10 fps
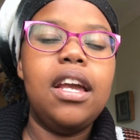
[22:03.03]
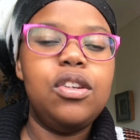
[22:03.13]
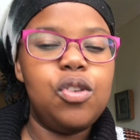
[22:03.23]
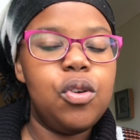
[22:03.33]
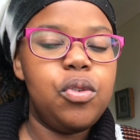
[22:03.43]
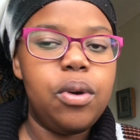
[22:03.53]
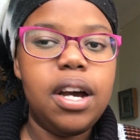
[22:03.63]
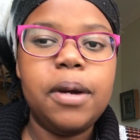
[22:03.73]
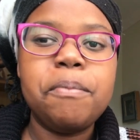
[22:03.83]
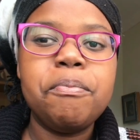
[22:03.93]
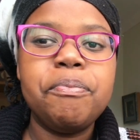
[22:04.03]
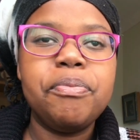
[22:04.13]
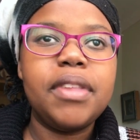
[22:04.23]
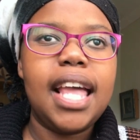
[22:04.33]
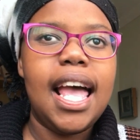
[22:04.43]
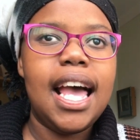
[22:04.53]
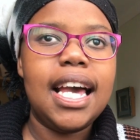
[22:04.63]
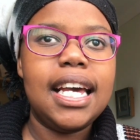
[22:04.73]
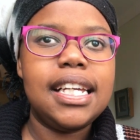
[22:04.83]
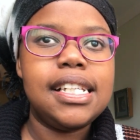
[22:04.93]
Talk to her,
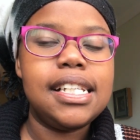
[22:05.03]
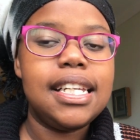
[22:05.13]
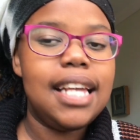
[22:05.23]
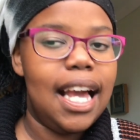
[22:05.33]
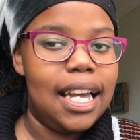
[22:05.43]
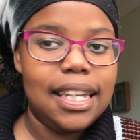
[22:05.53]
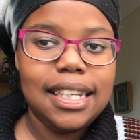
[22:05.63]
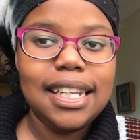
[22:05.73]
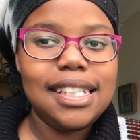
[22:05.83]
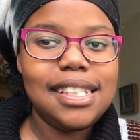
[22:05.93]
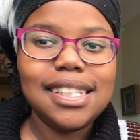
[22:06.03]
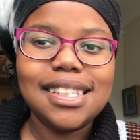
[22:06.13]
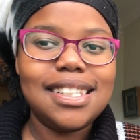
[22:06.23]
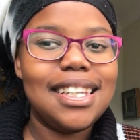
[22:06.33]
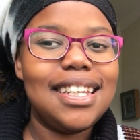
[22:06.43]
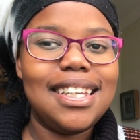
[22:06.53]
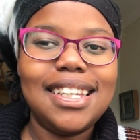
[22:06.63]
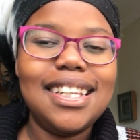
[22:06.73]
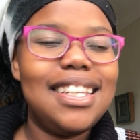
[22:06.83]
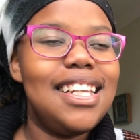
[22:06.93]
and yeah, let's
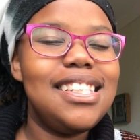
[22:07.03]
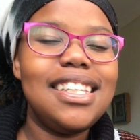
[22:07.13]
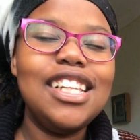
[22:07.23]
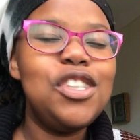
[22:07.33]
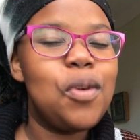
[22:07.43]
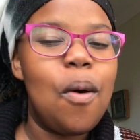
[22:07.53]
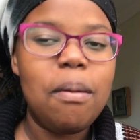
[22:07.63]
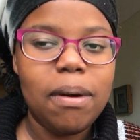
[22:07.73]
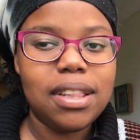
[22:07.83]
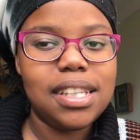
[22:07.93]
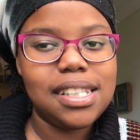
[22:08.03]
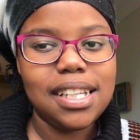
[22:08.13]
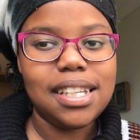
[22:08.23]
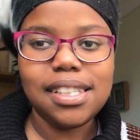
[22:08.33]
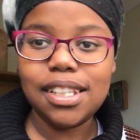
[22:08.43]
talk about these things.